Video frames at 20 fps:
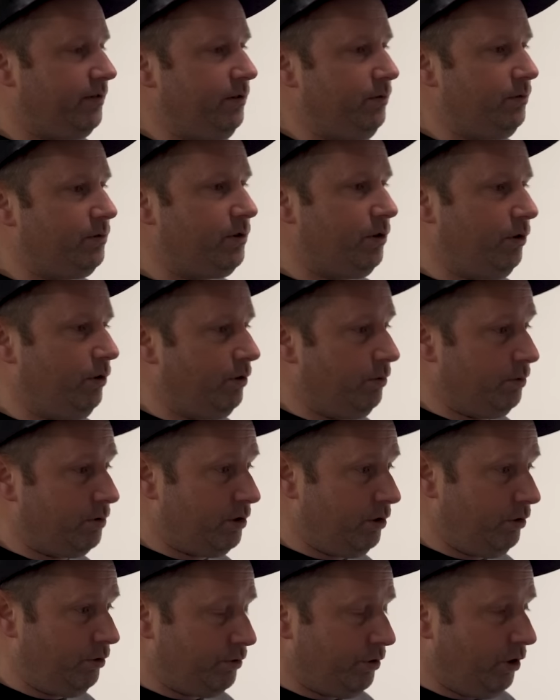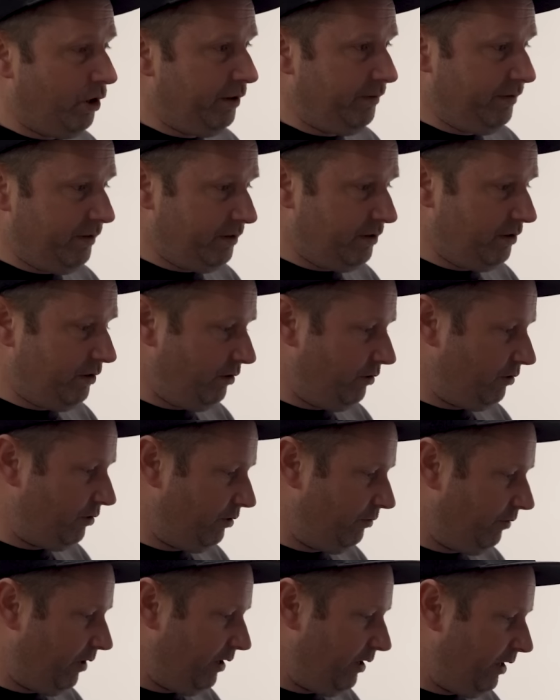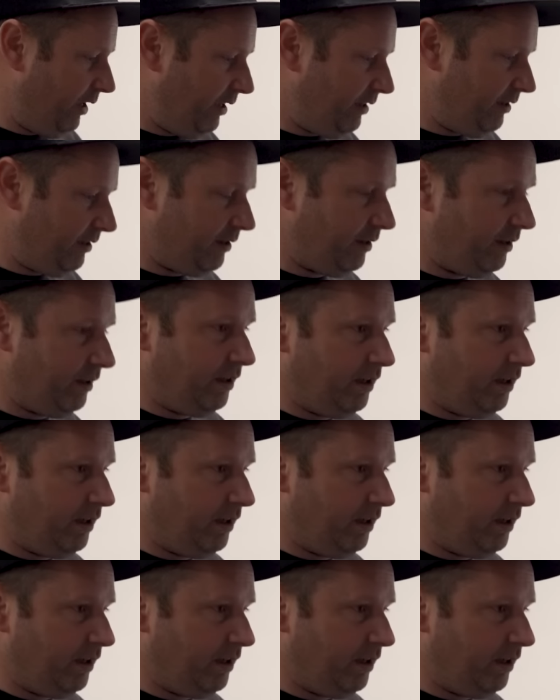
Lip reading: So there was two drivers that used to run this.